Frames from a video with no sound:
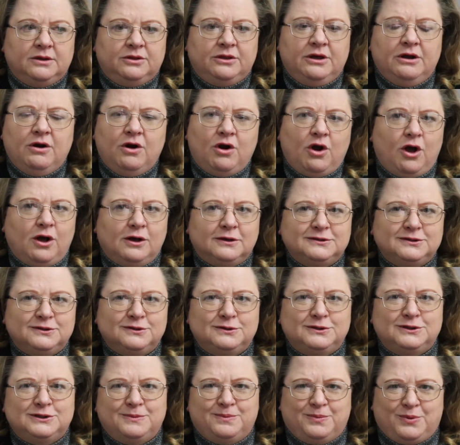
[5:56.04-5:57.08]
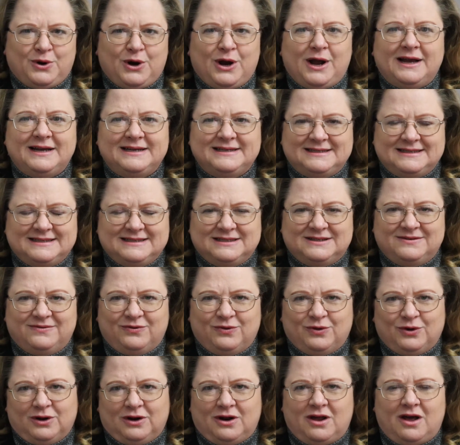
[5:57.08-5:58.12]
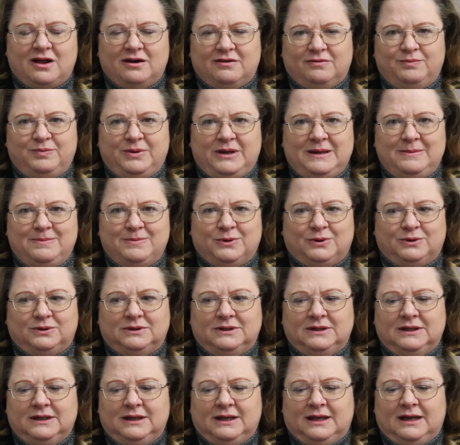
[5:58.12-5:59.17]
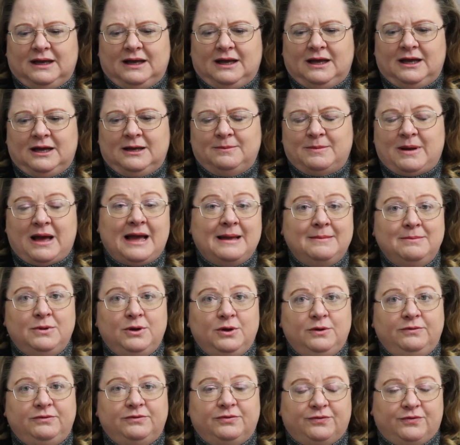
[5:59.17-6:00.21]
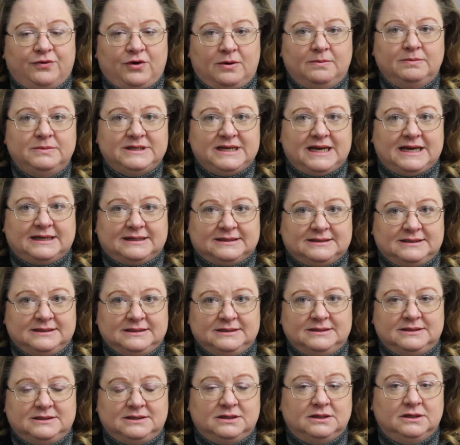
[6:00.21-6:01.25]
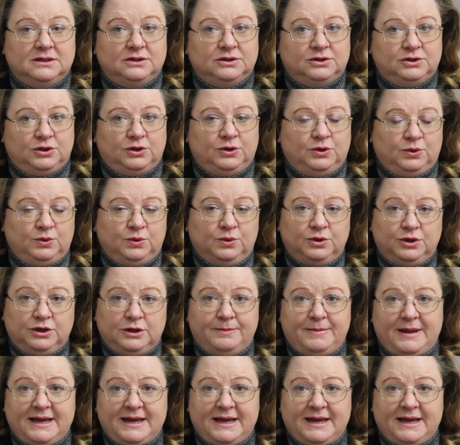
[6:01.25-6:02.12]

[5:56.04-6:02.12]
There are also surprises for a lot of people. Um, I moved from Texas to New